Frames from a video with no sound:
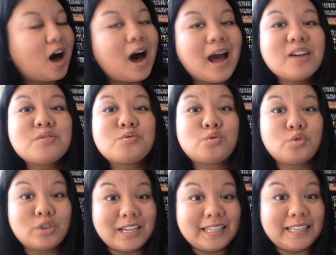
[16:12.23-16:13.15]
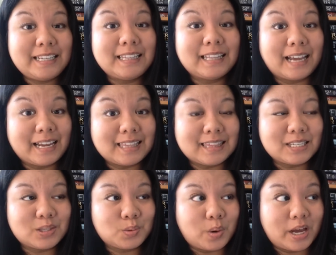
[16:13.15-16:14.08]
I really like
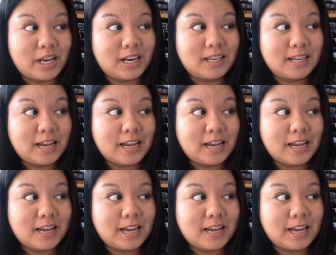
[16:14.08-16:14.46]
this one.